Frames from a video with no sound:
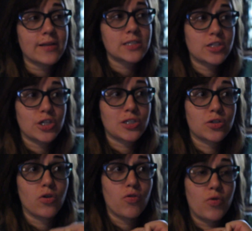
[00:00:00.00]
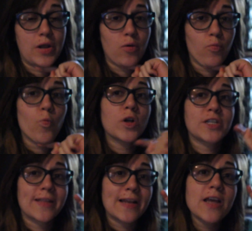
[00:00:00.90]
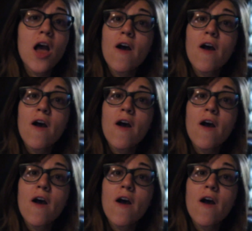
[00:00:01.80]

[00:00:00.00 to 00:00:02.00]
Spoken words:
I suggest going and watching that